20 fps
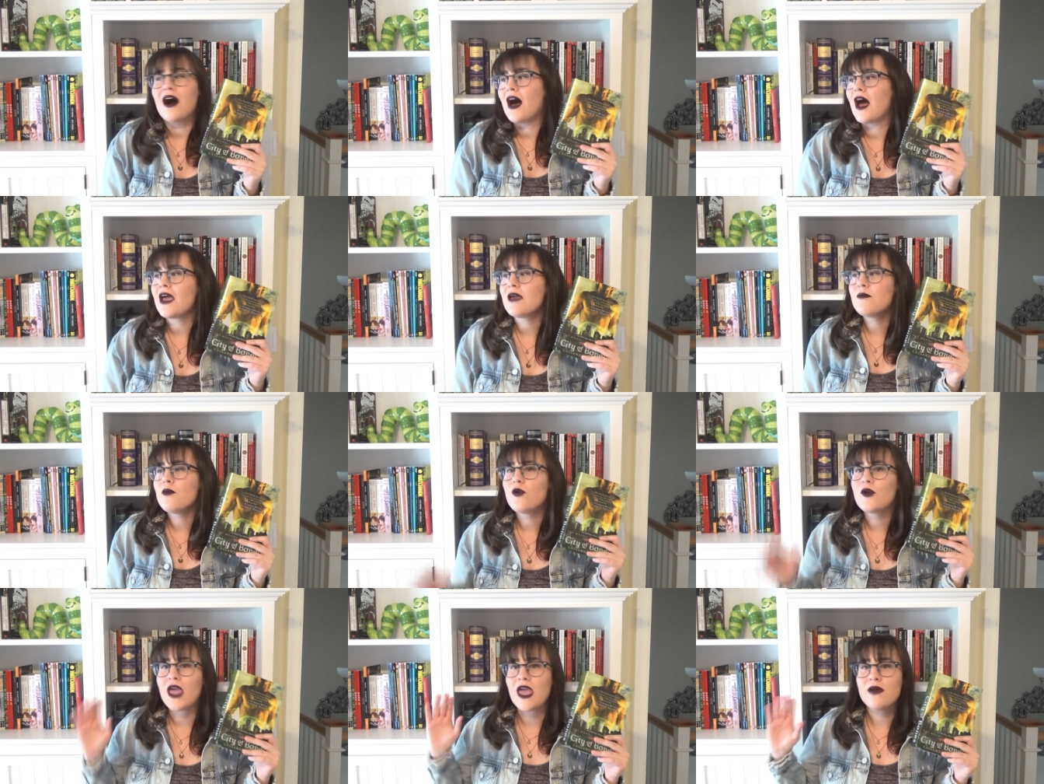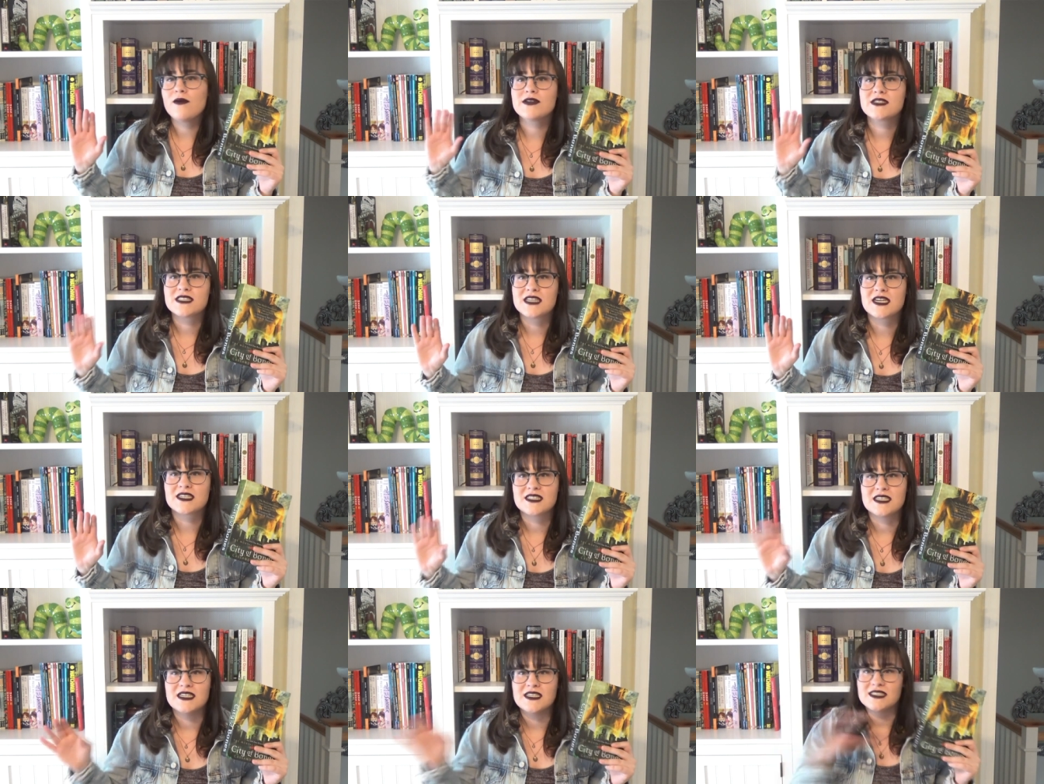I am okay with
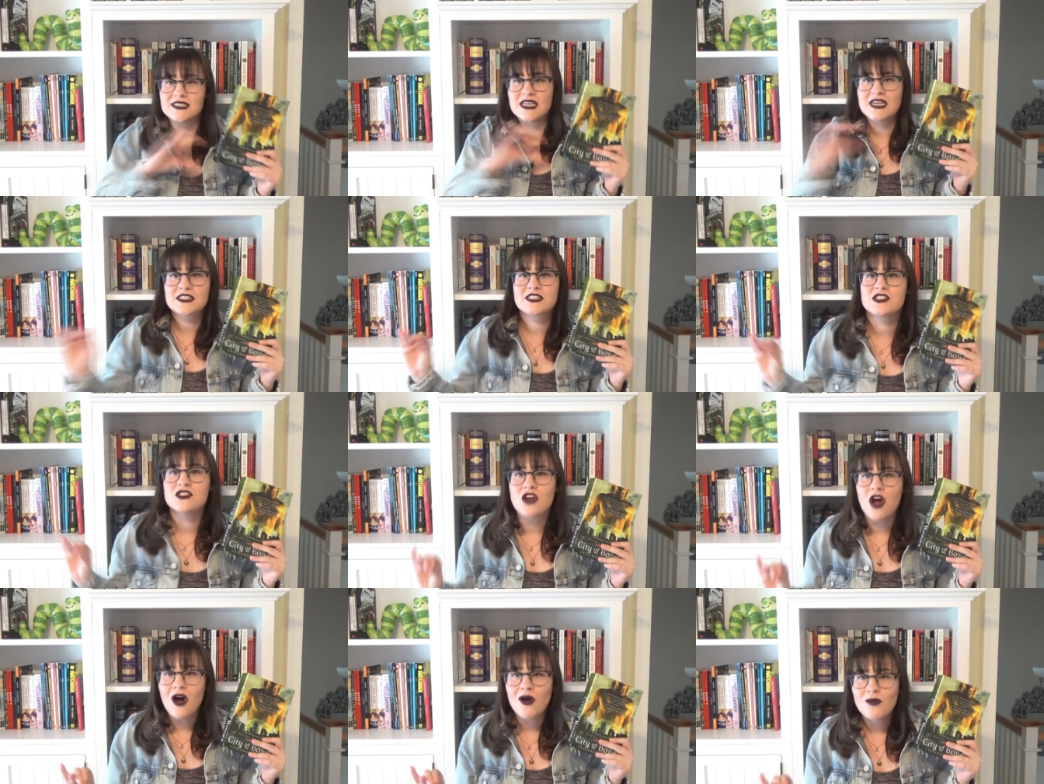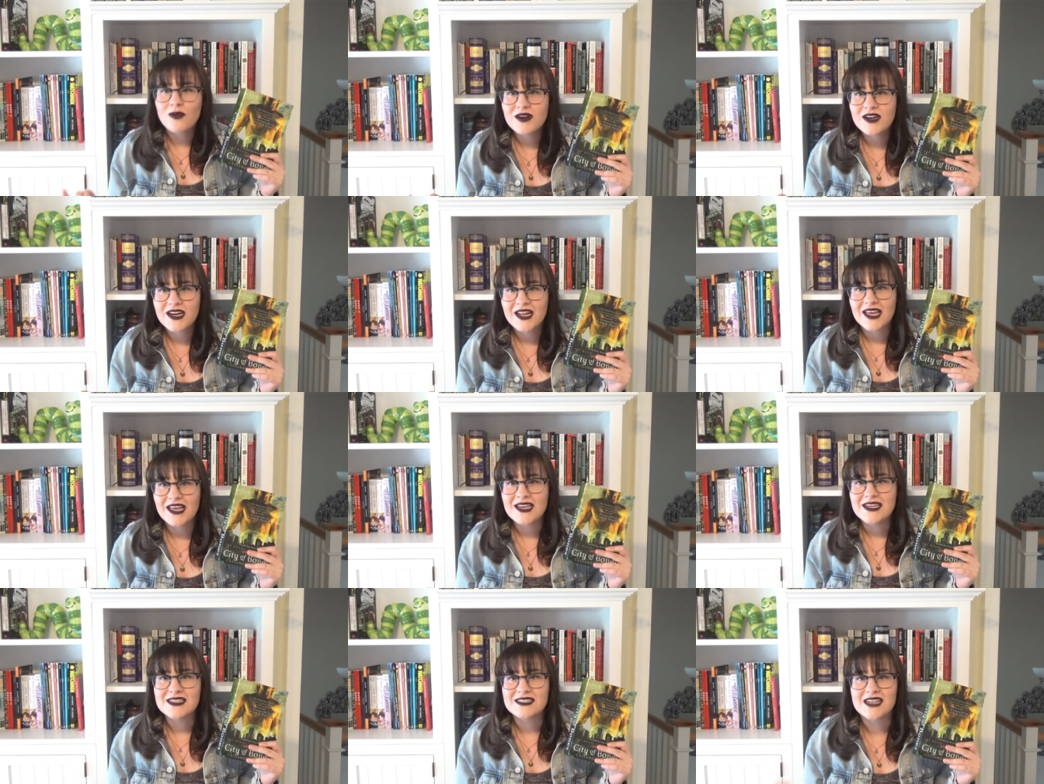sex scenes. That's not what it
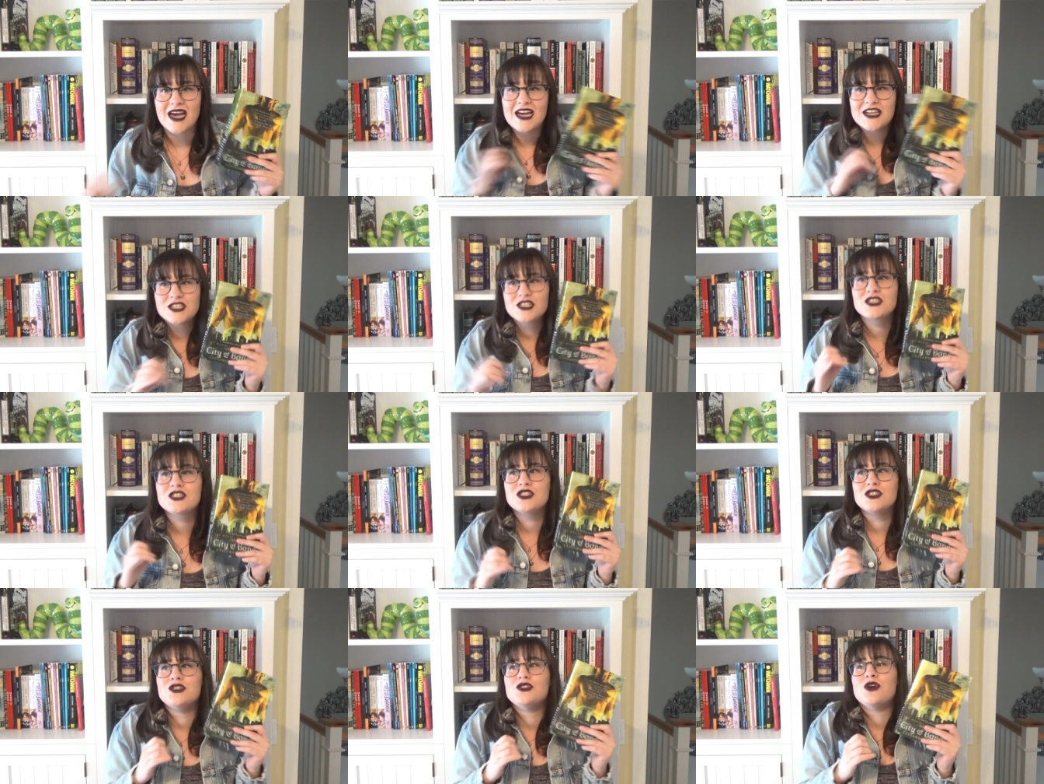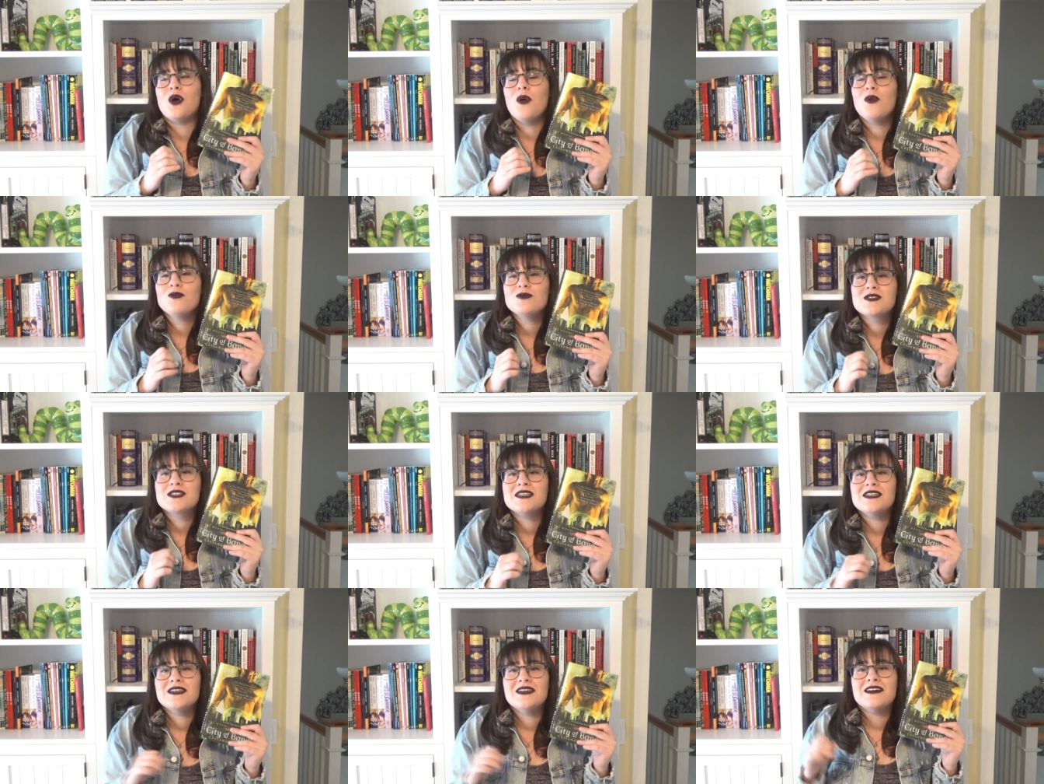is. I just
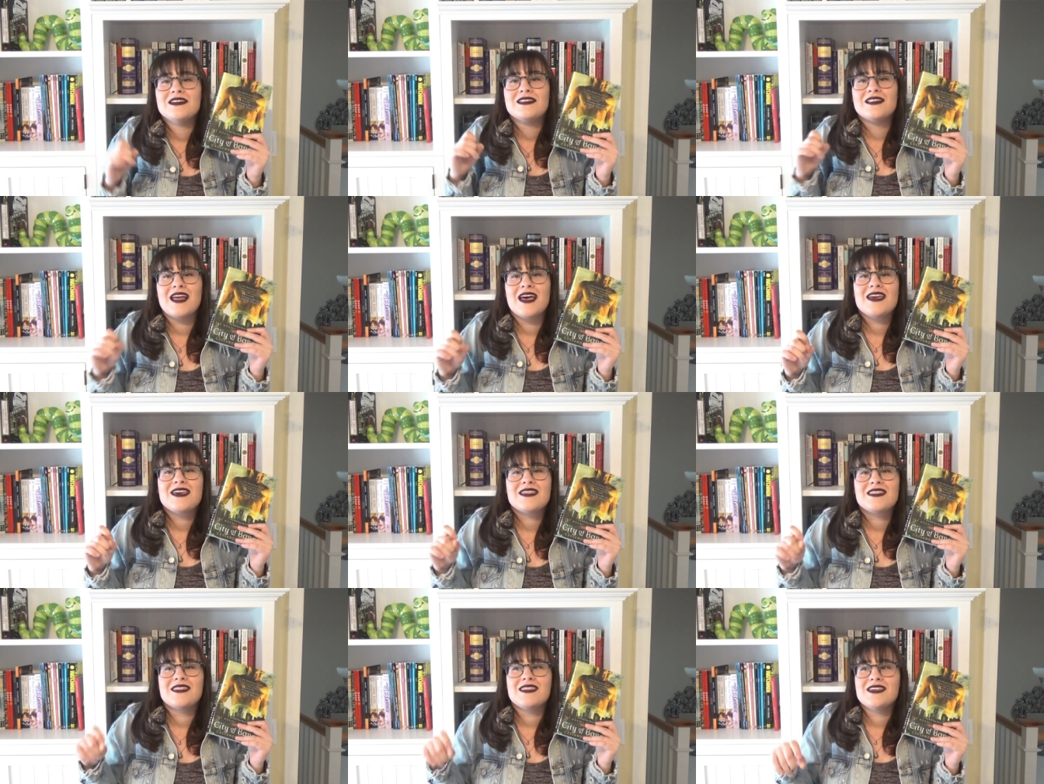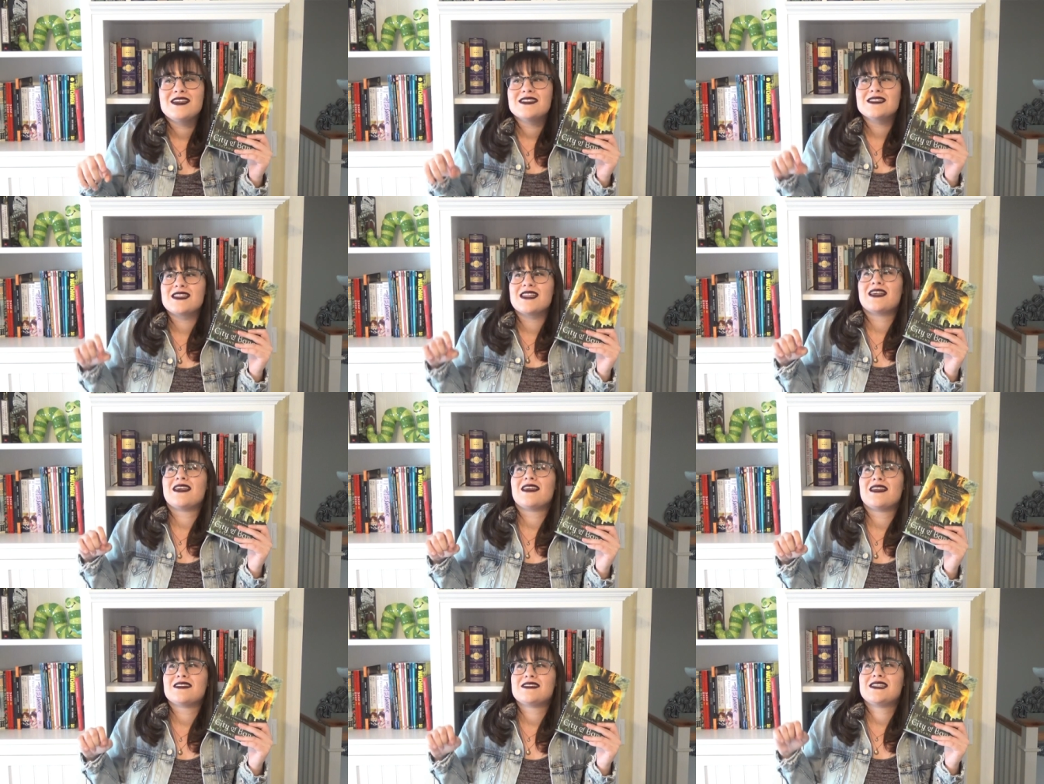don't like these
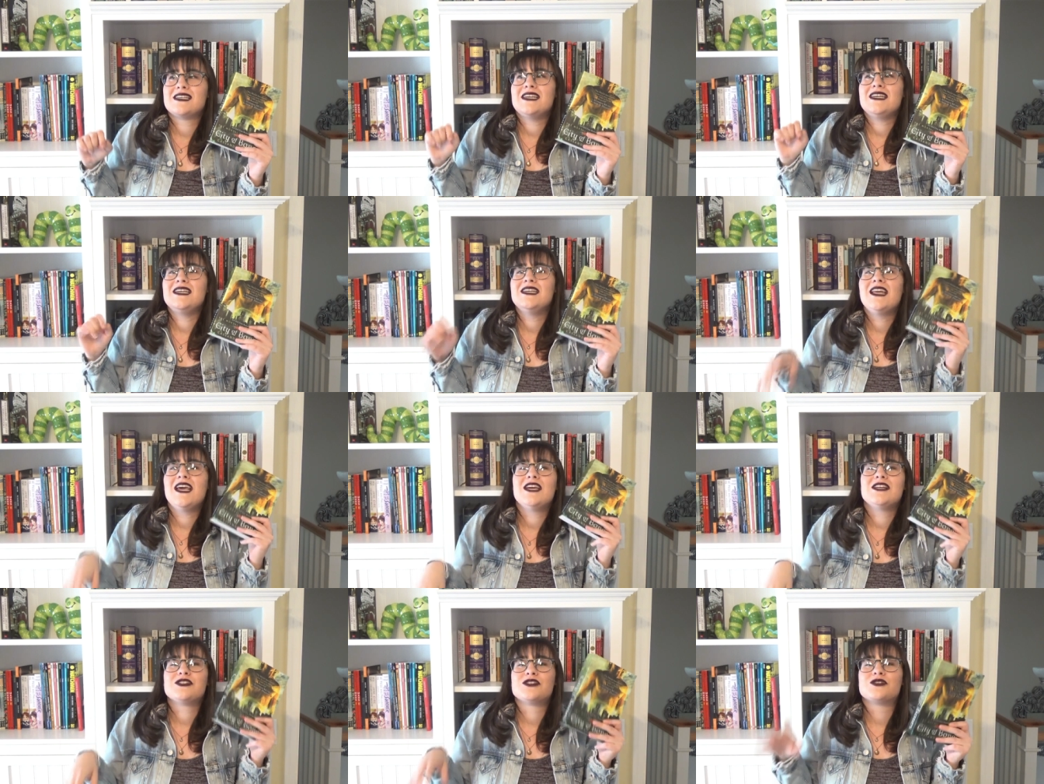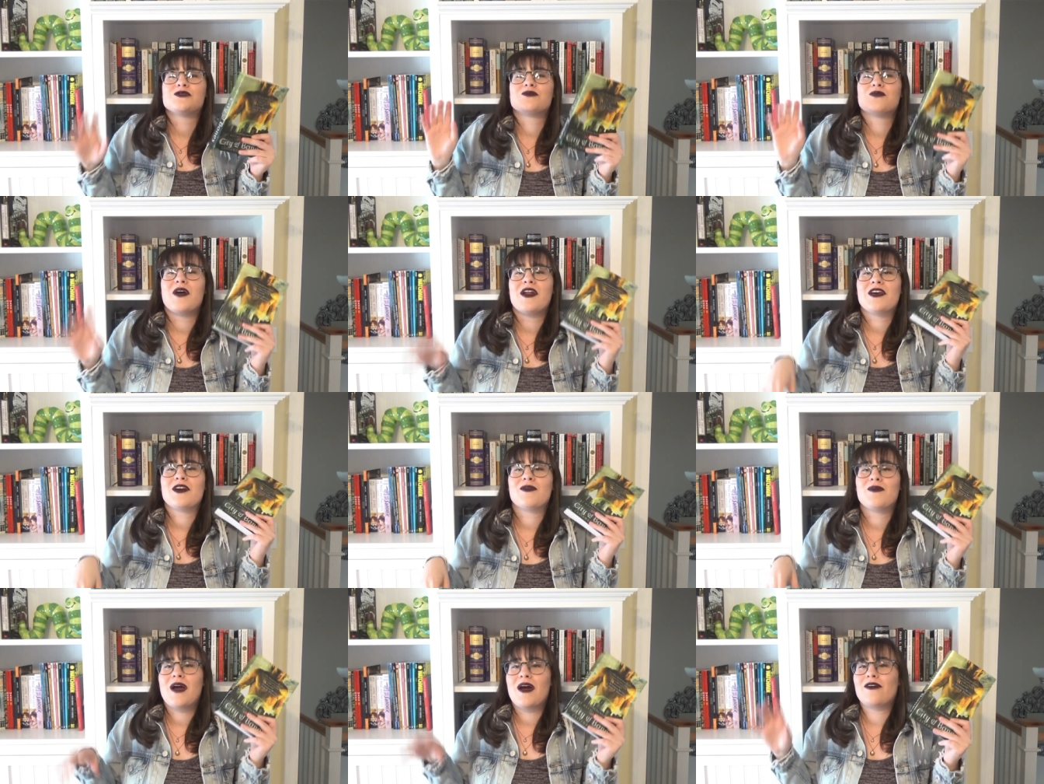teenagers
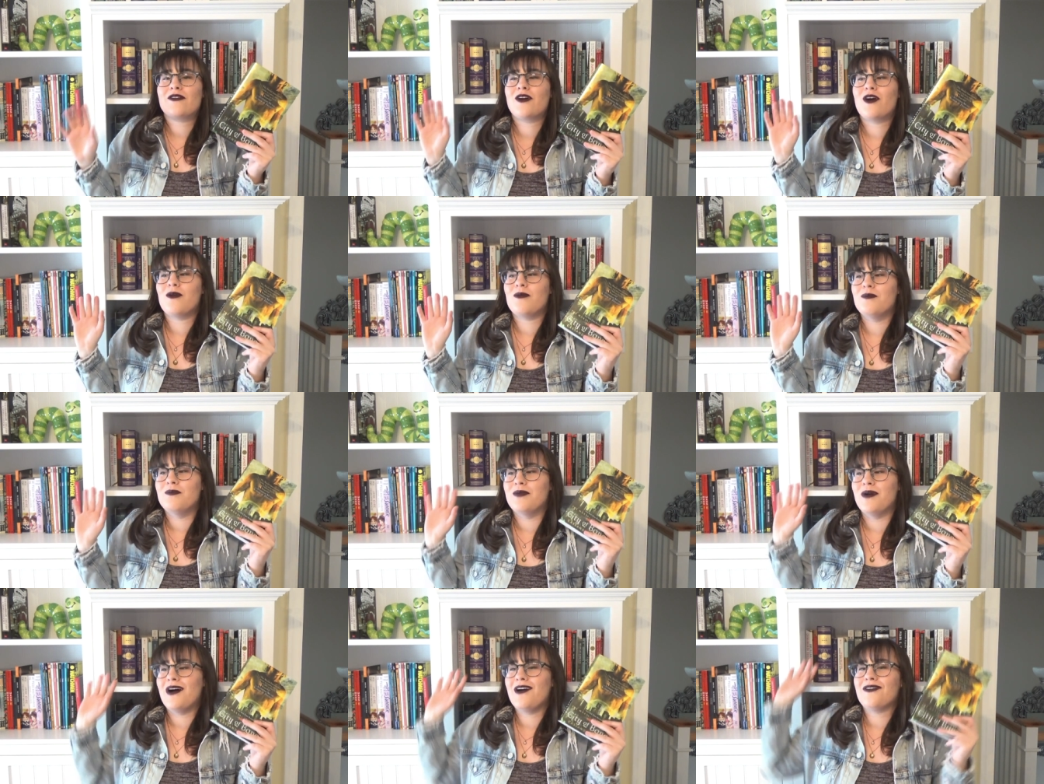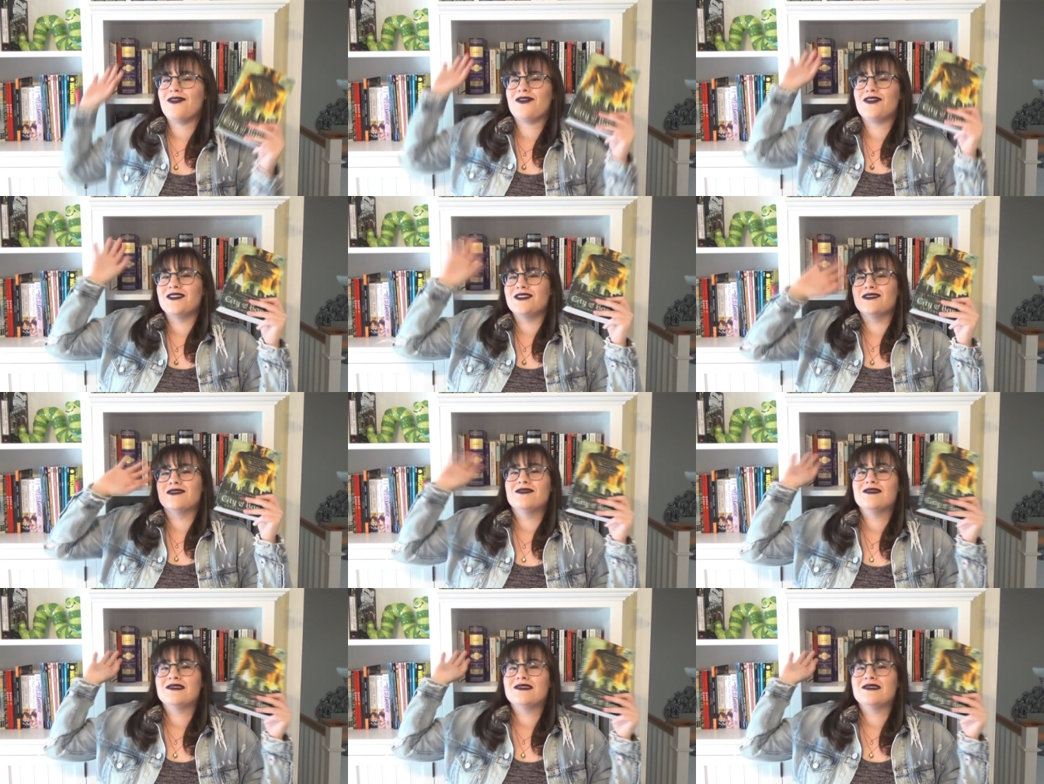running around all buff and